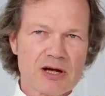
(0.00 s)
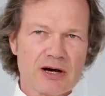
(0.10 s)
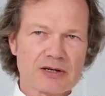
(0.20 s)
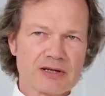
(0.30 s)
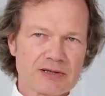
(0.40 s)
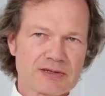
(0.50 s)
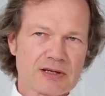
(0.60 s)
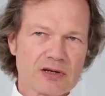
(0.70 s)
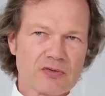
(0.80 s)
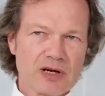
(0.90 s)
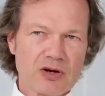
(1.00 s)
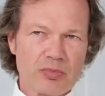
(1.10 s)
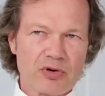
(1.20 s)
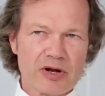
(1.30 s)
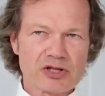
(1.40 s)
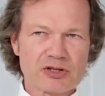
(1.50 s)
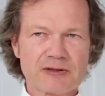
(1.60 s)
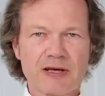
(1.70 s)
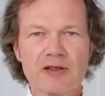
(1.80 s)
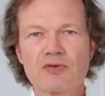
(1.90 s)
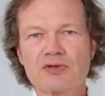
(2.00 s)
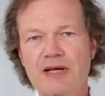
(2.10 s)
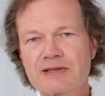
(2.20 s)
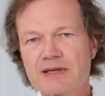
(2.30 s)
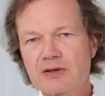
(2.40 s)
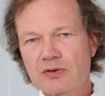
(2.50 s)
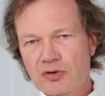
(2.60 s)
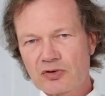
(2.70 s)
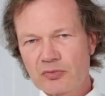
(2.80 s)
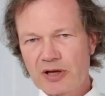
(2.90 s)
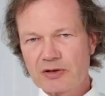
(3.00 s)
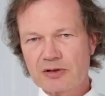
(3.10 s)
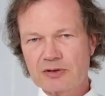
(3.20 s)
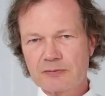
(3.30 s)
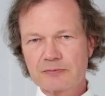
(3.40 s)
are tested in real operation and the results are documented.